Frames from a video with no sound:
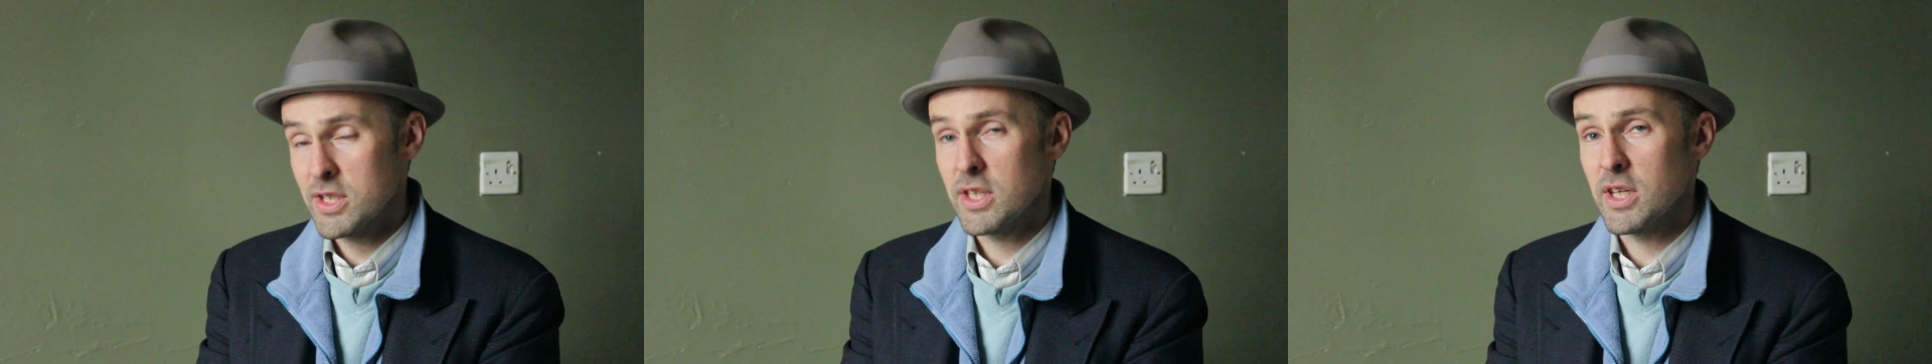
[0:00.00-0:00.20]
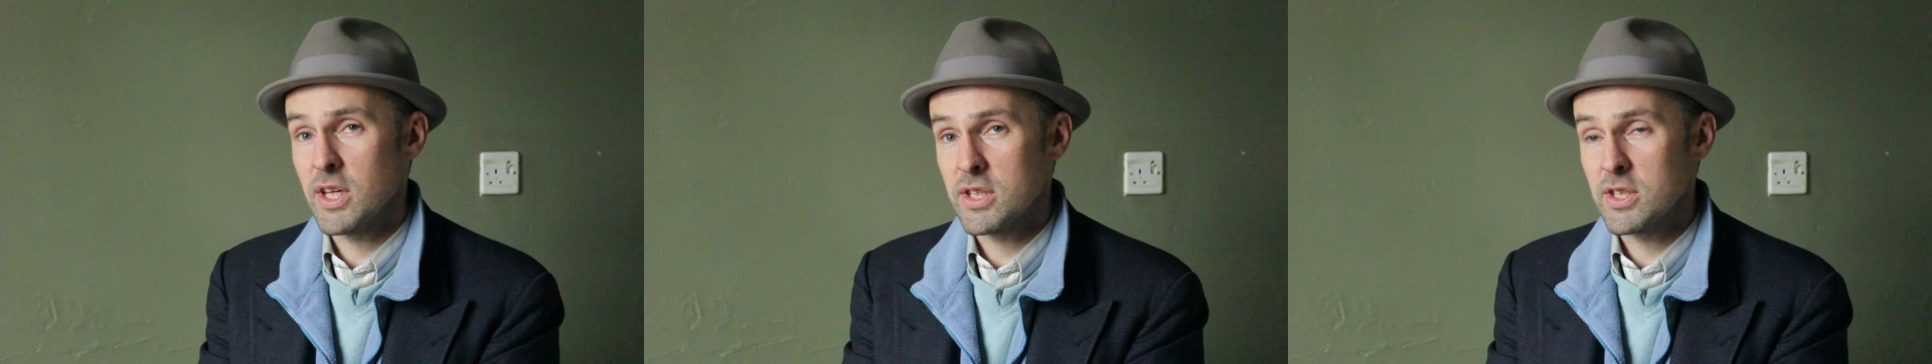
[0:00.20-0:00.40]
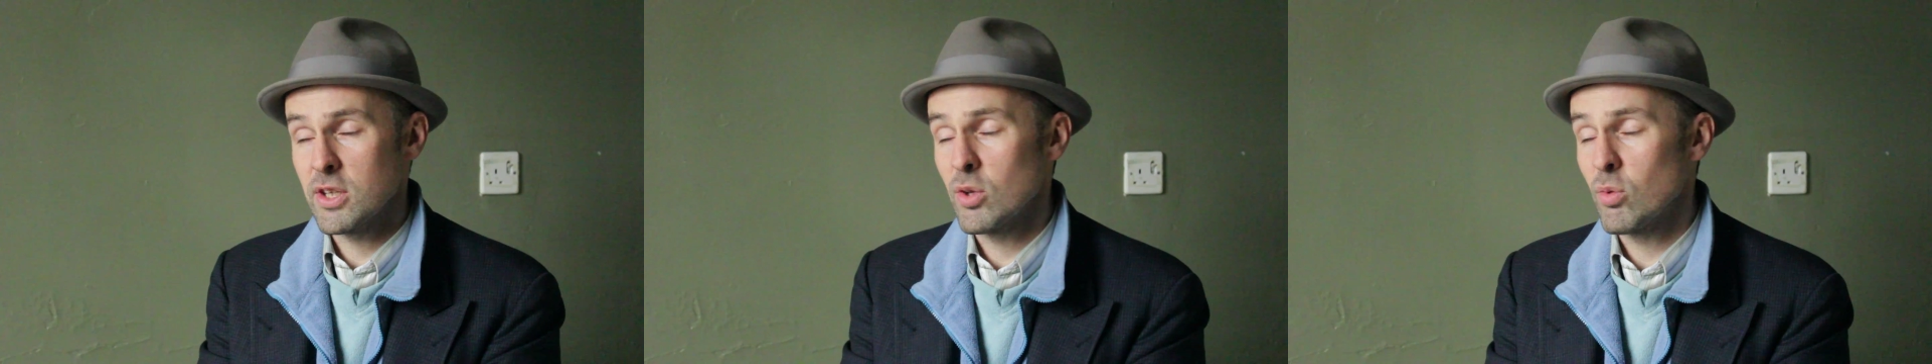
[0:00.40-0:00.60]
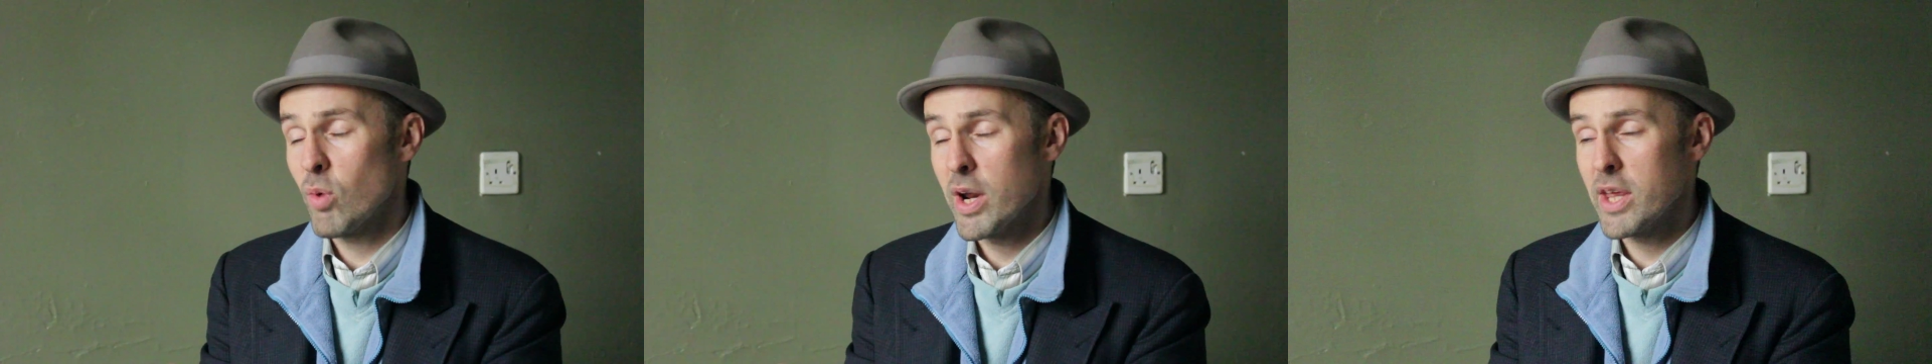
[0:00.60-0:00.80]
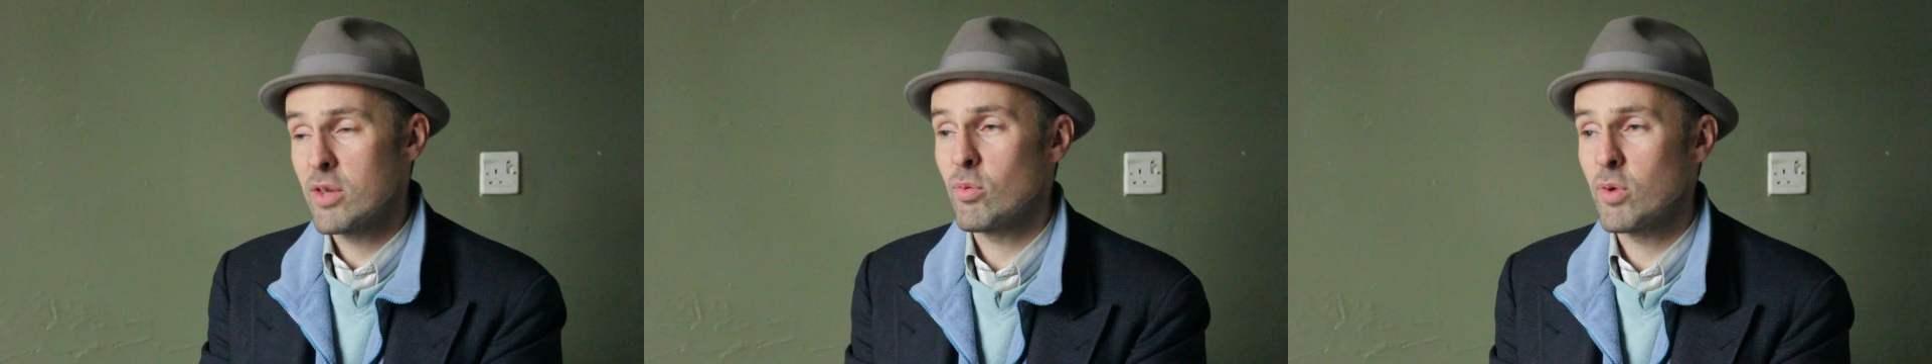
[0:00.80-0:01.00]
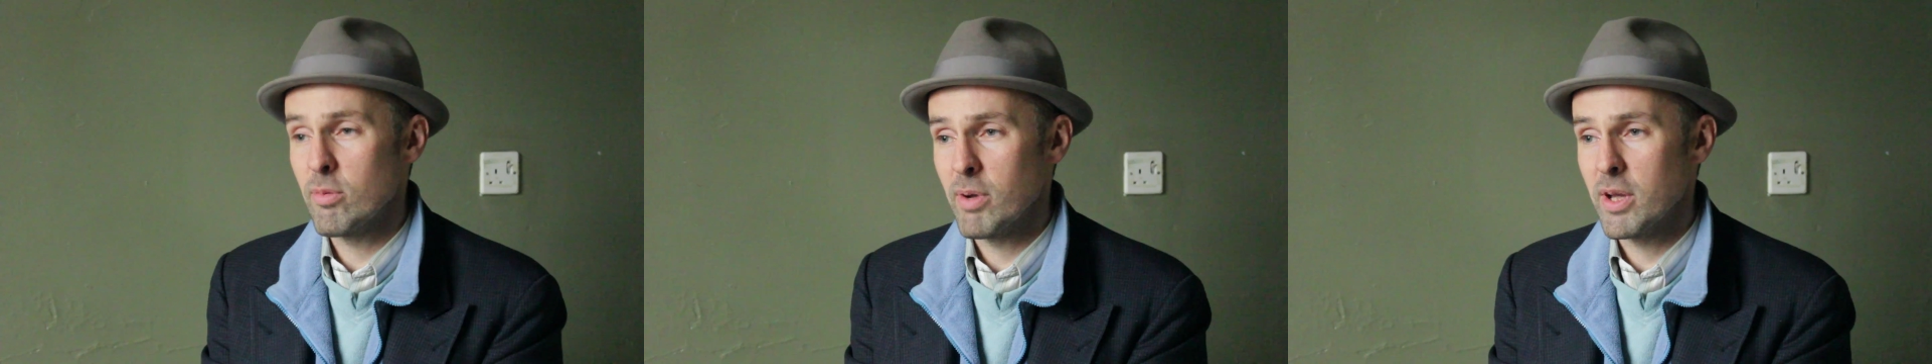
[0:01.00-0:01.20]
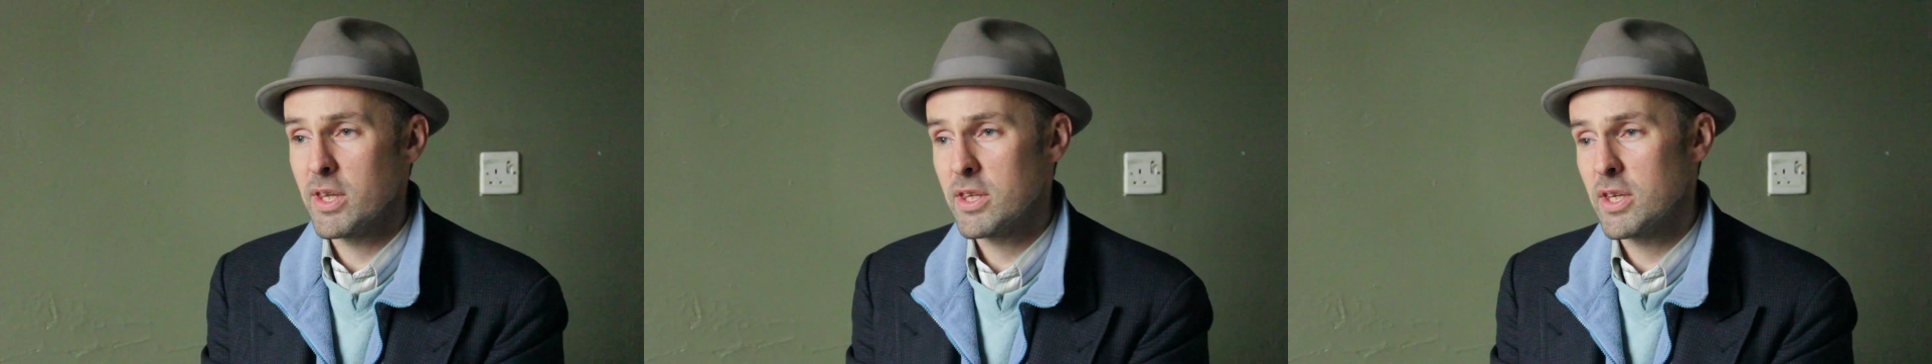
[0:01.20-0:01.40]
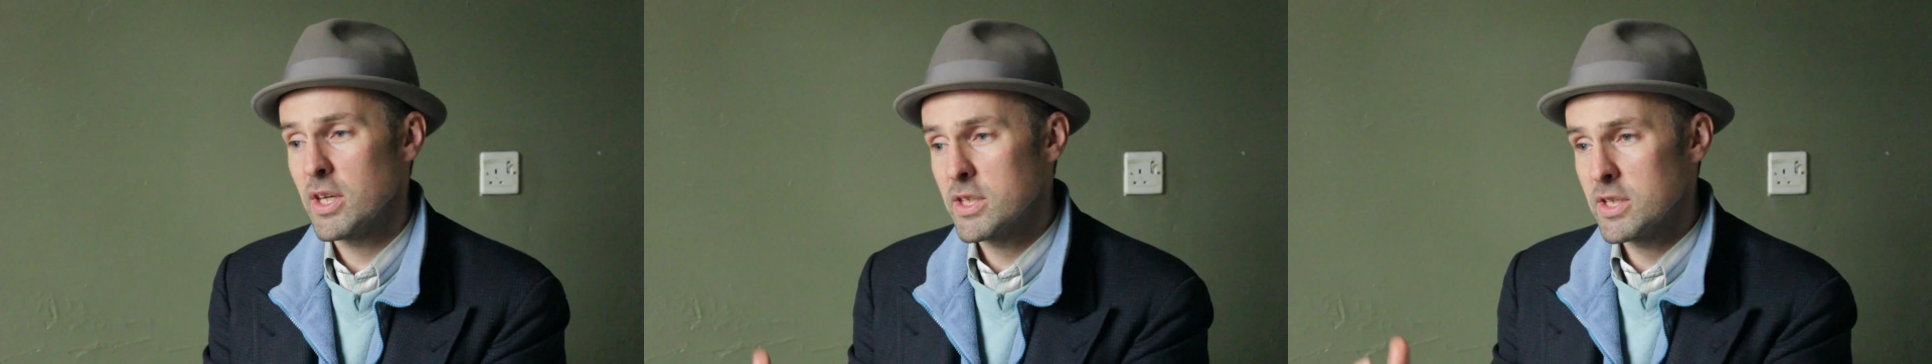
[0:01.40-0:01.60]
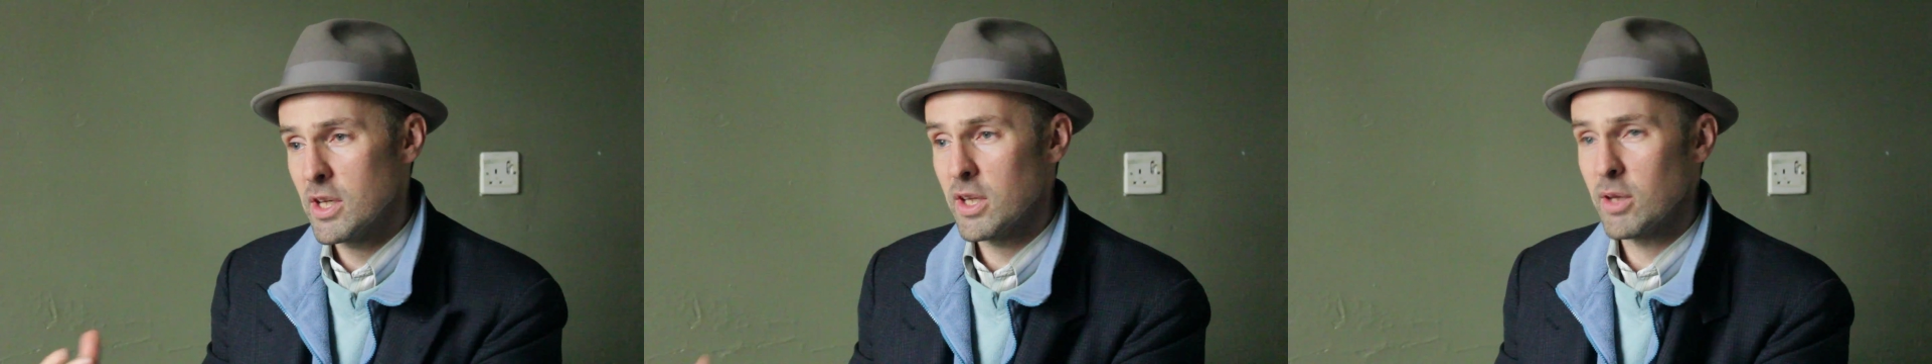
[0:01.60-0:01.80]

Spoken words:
Theatre, the way that we make theatre,